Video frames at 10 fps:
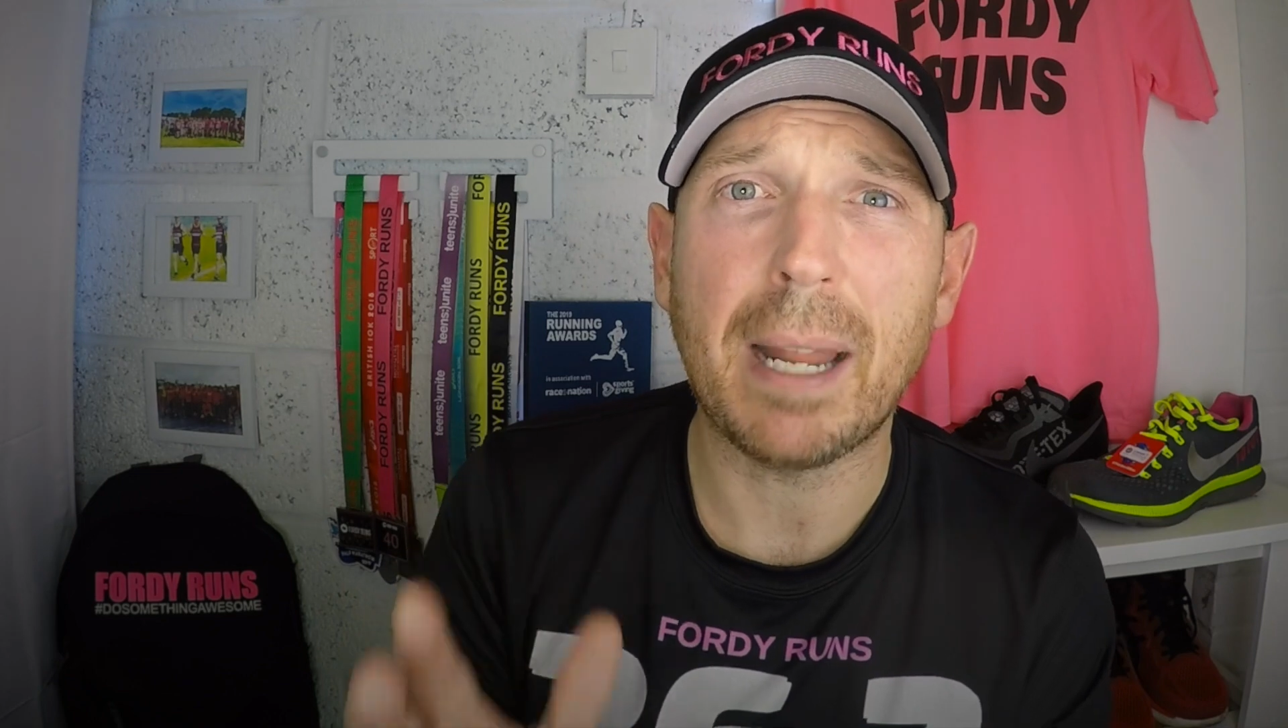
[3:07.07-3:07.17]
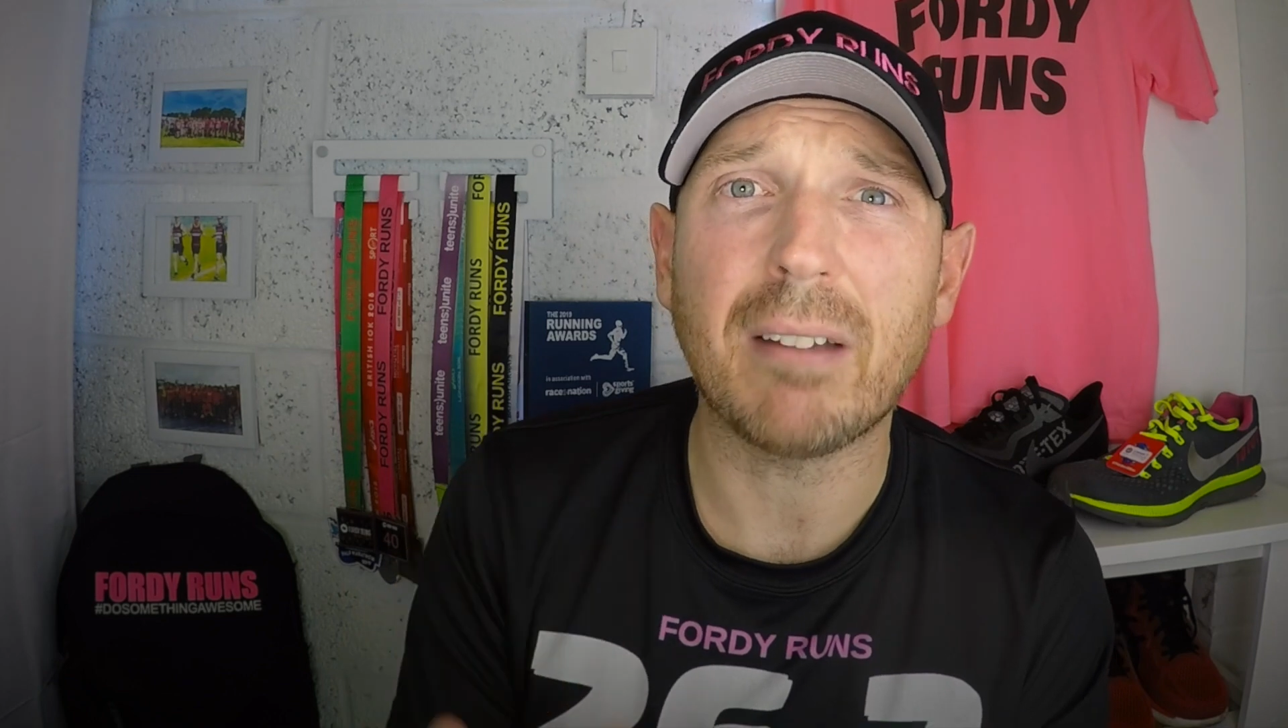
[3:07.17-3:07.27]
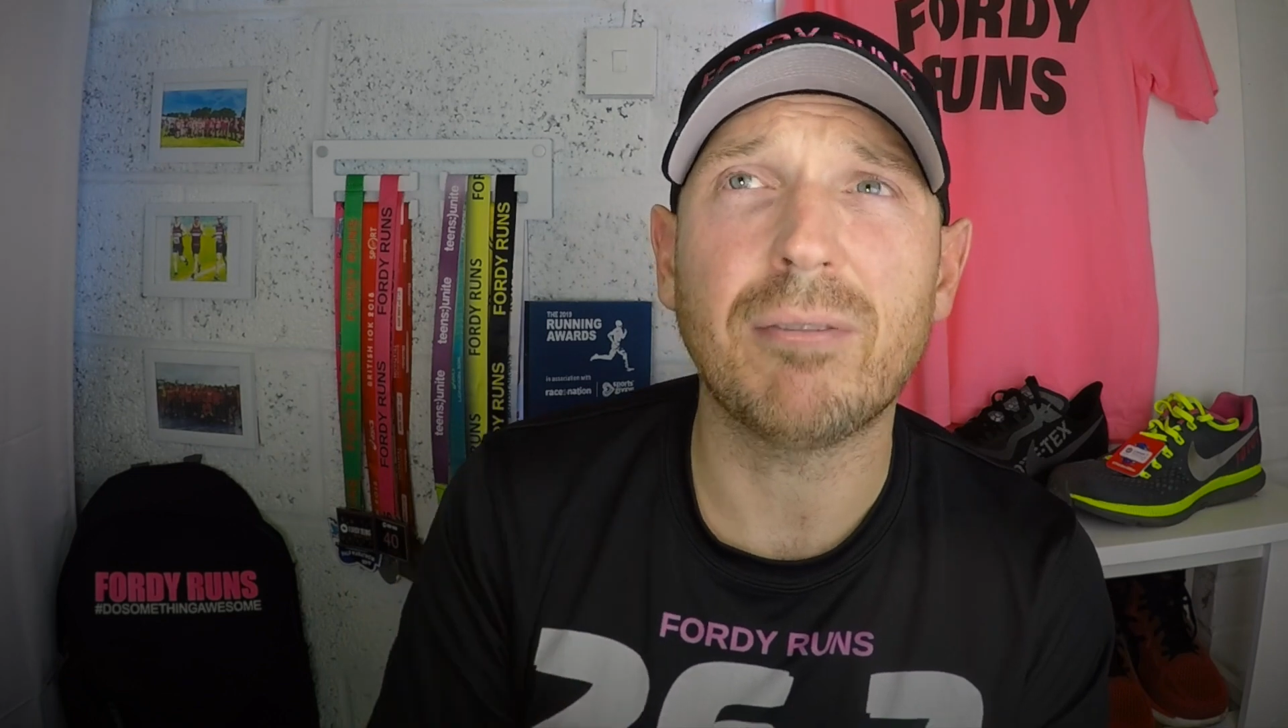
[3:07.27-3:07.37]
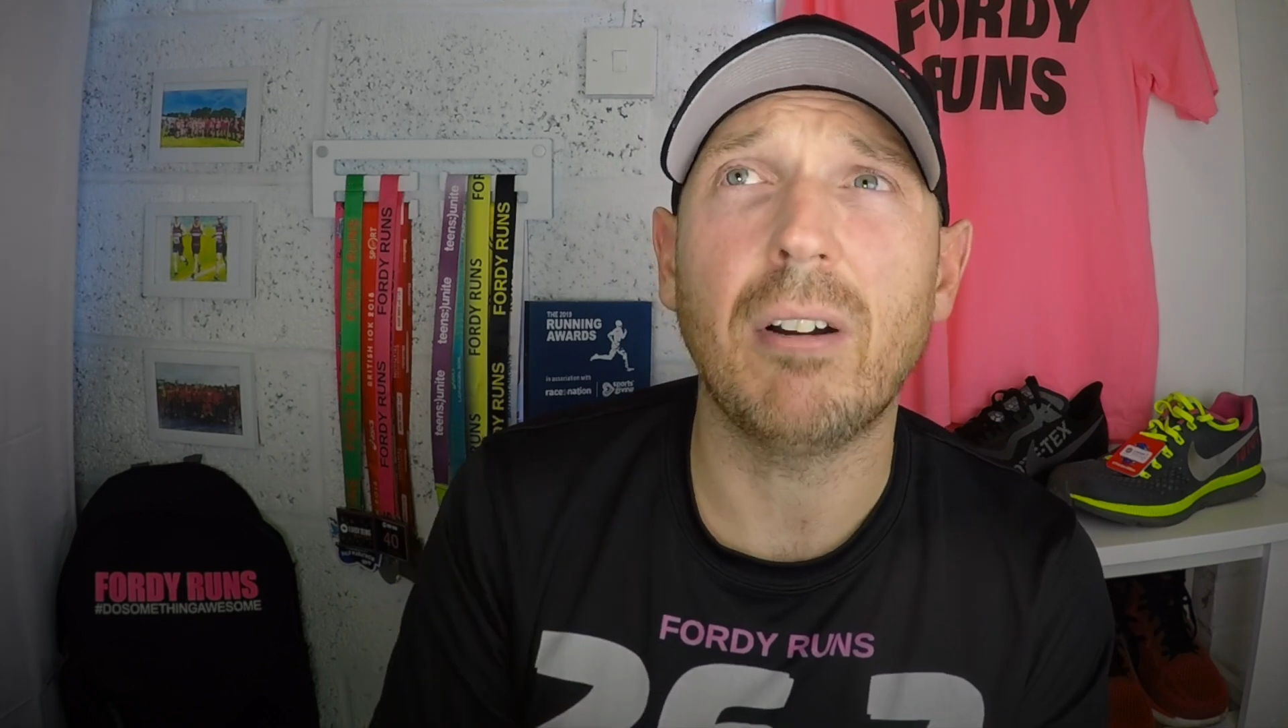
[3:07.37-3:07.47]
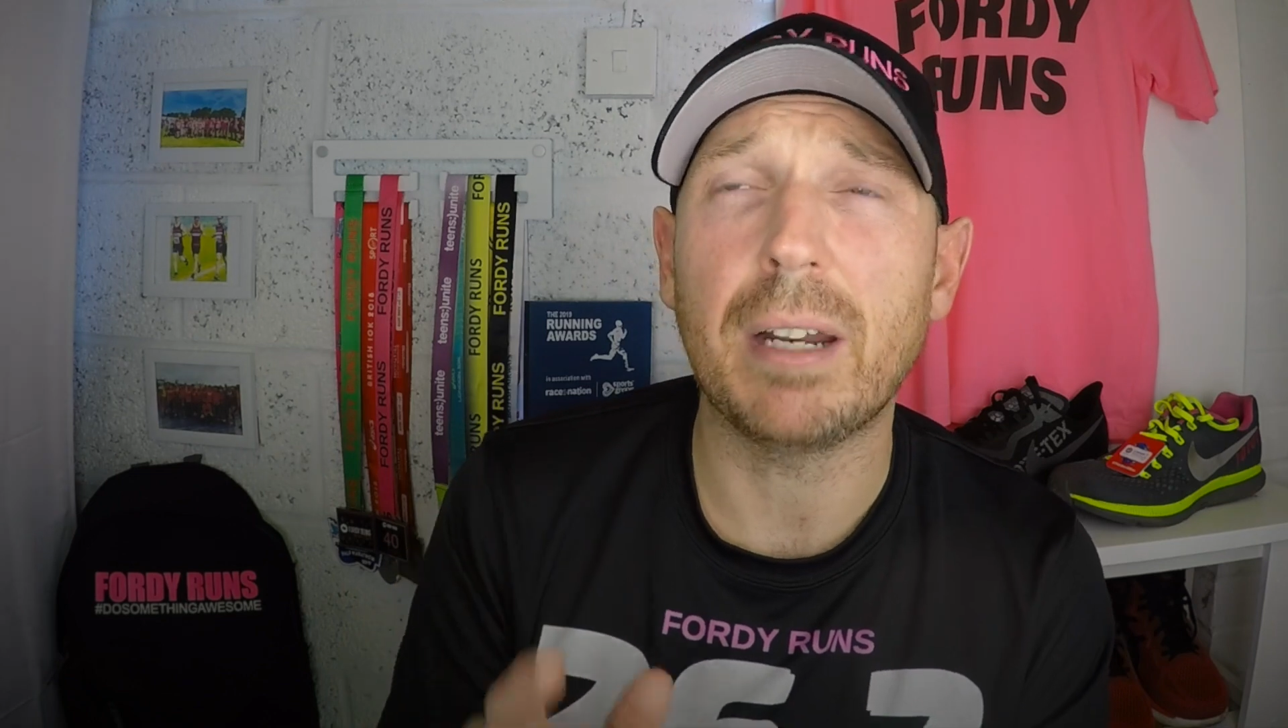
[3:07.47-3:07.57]

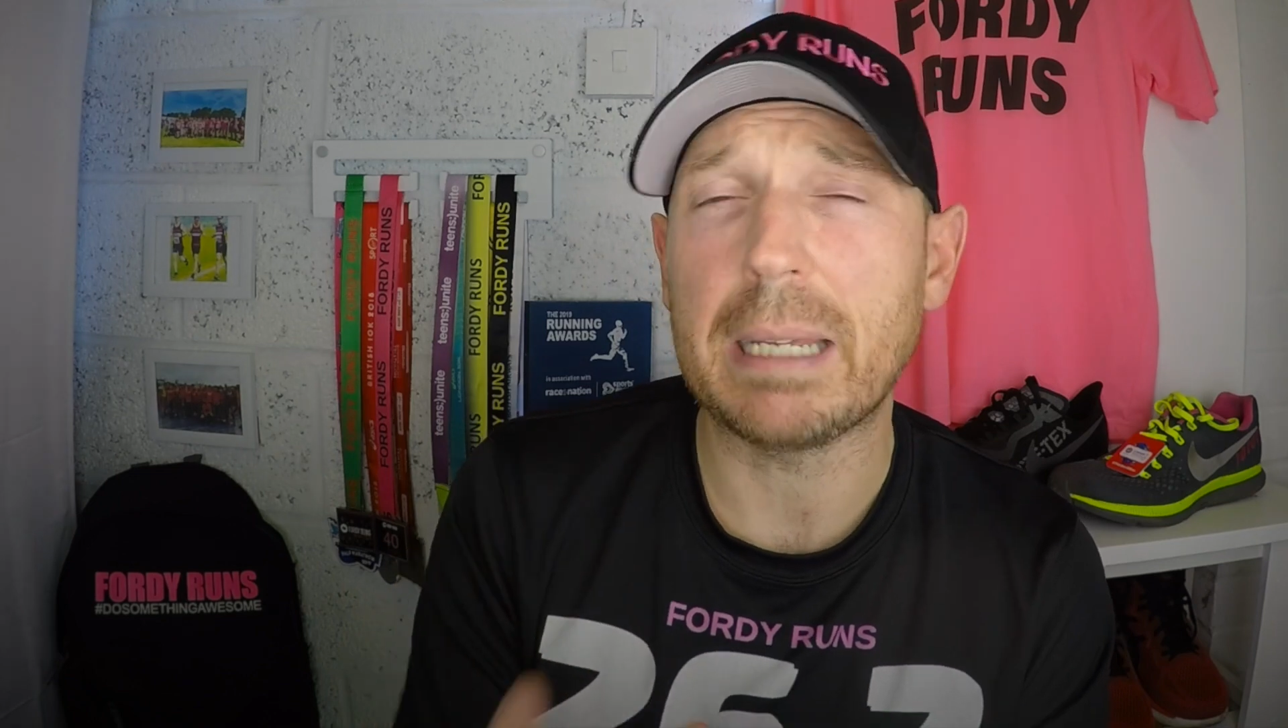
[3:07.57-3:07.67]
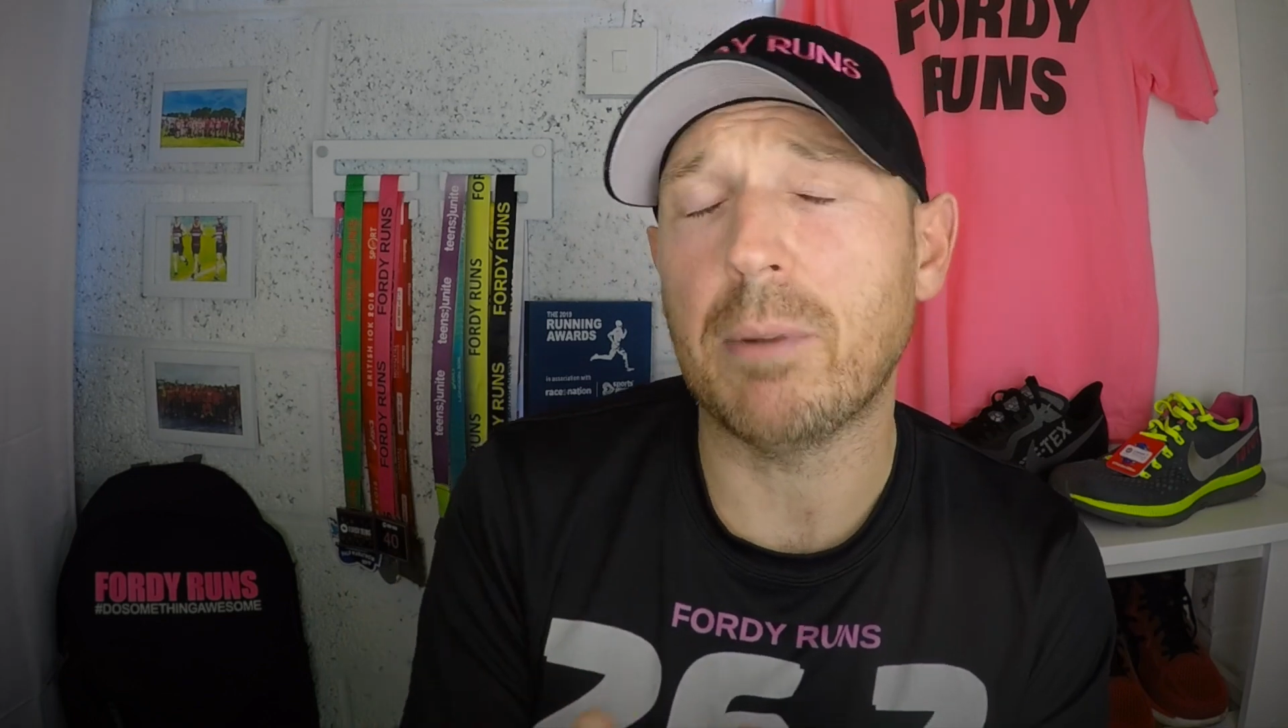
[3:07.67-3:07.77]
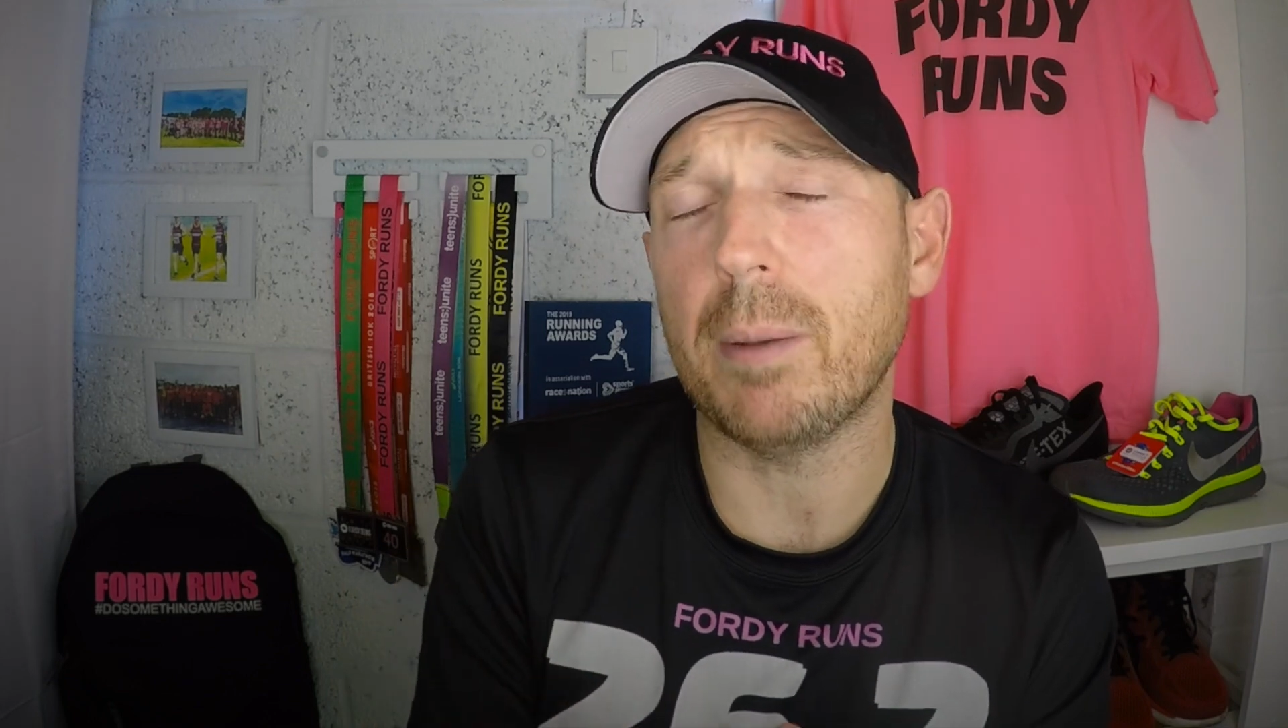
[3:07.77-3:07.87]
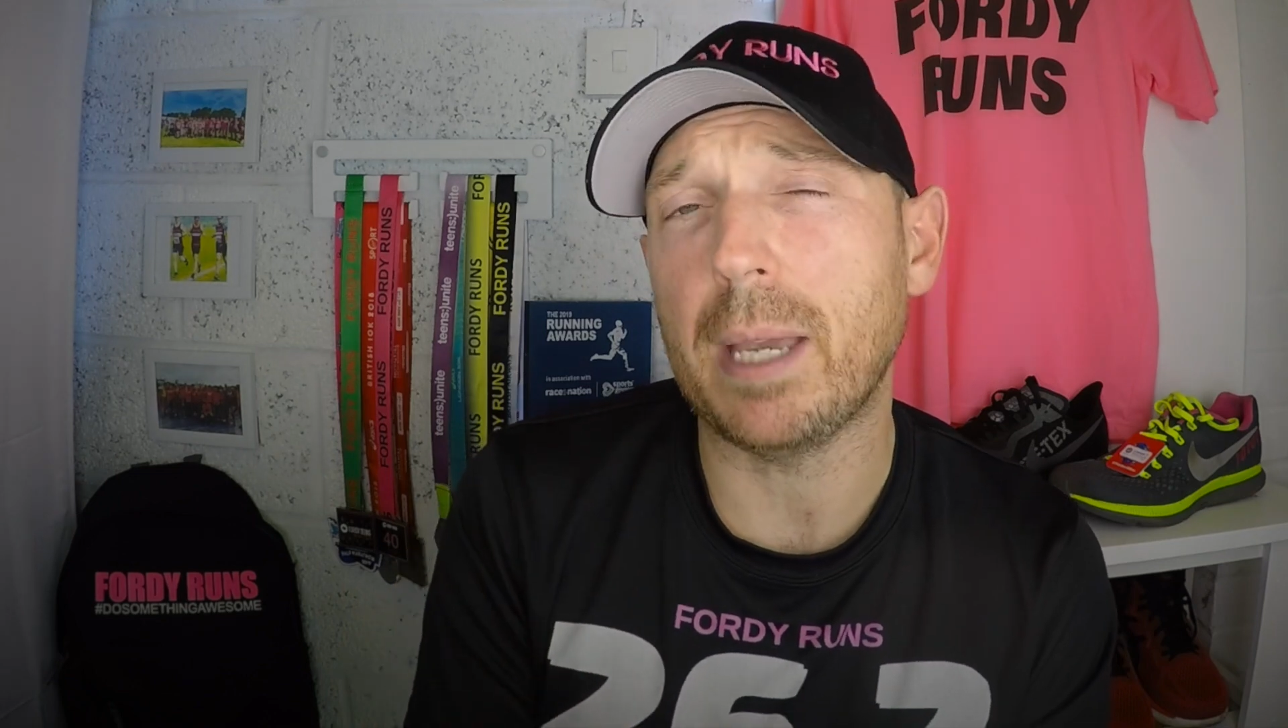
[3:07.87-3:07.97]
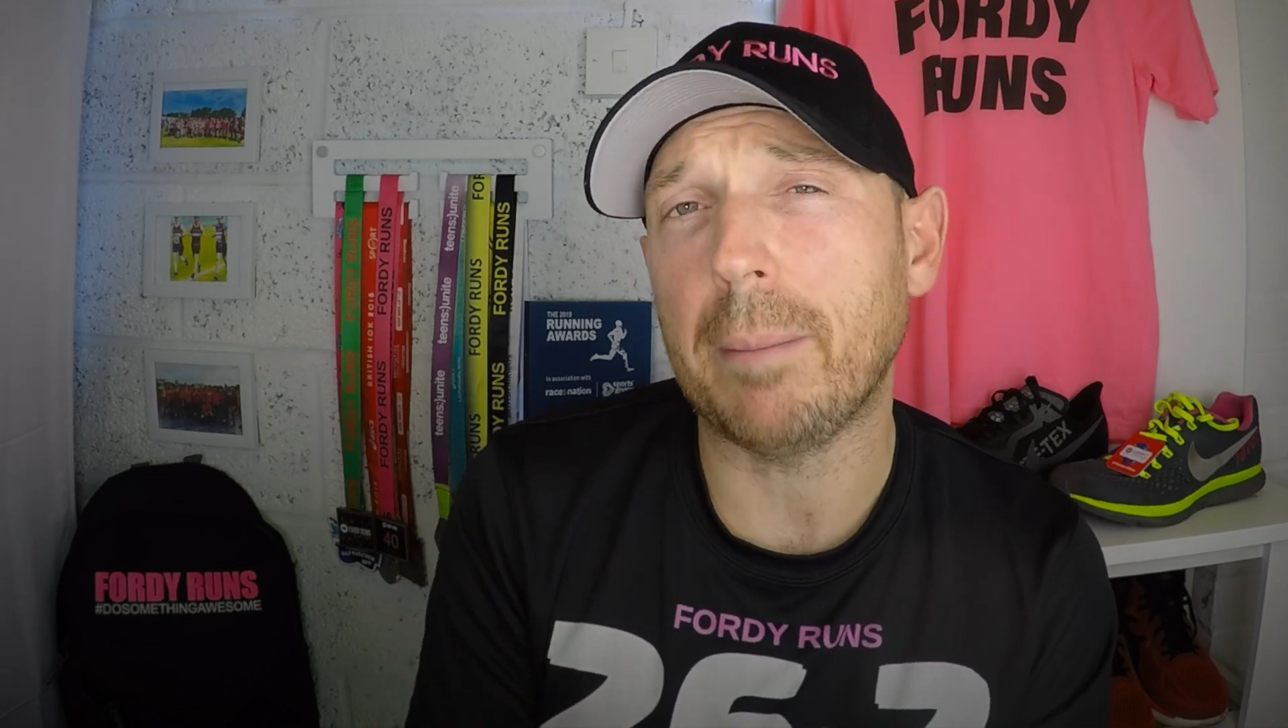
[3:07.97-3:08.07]
Black Friday you
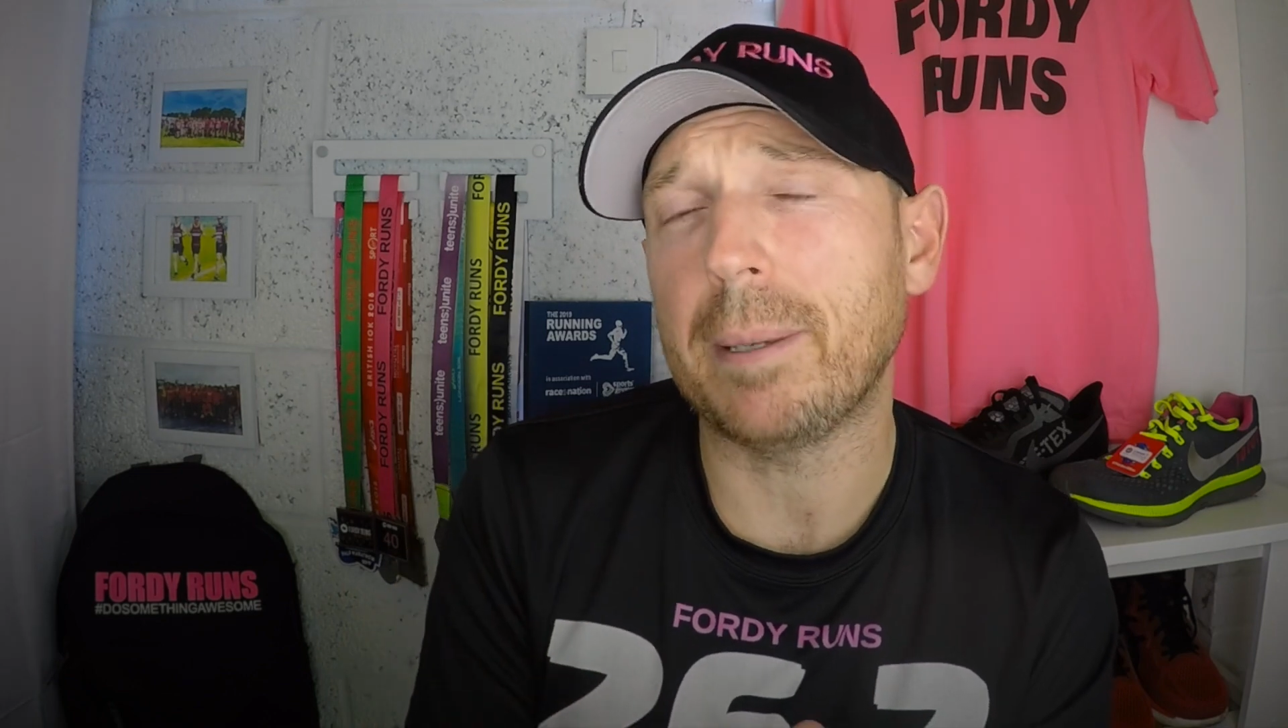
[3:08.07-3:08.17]
might be able to